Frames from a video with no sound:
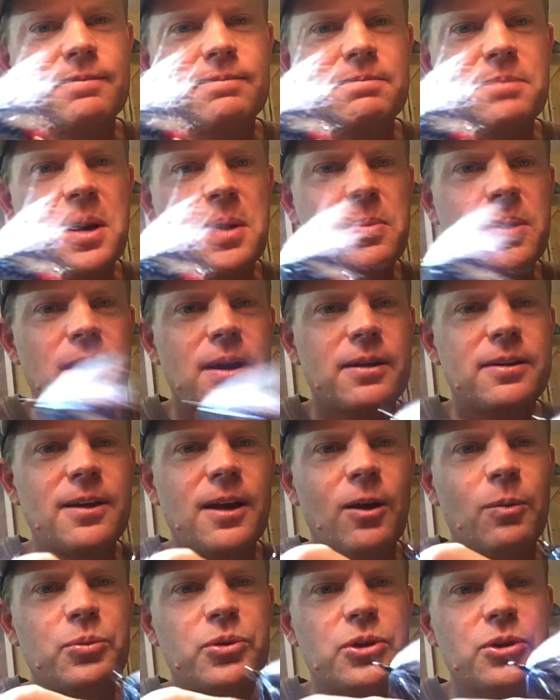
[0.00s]
Maybe it
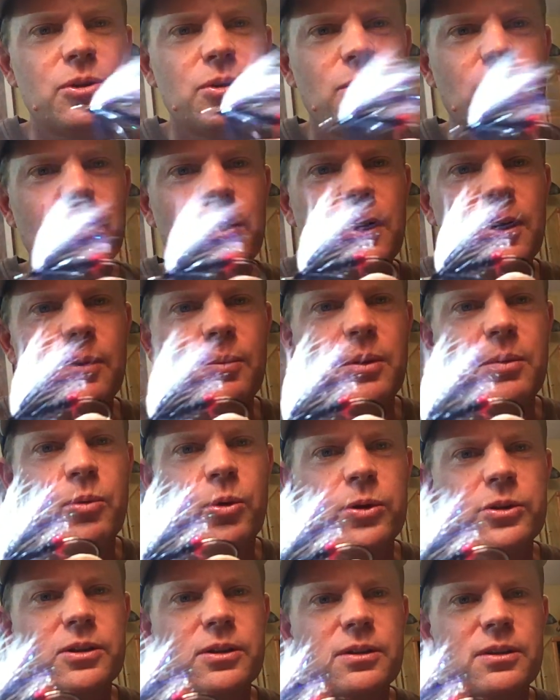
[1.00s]
helps you be
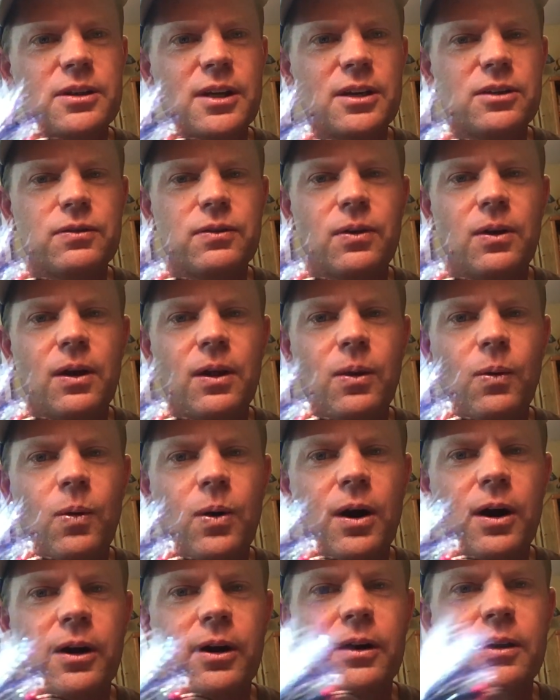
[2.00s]
more successful on the
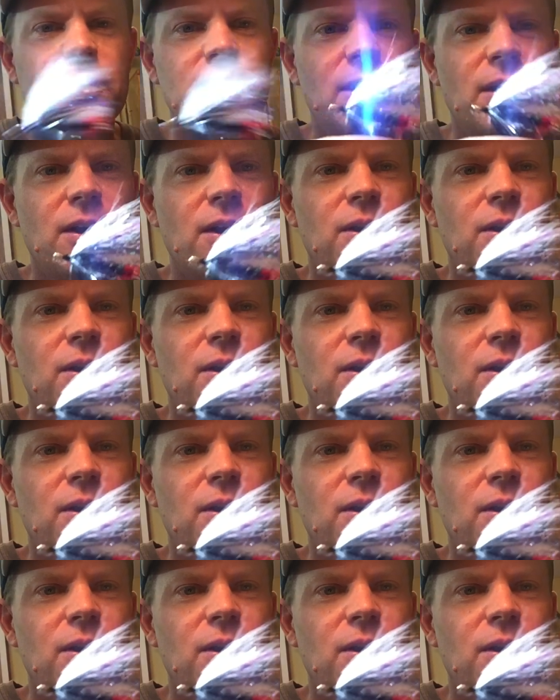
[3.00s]
water.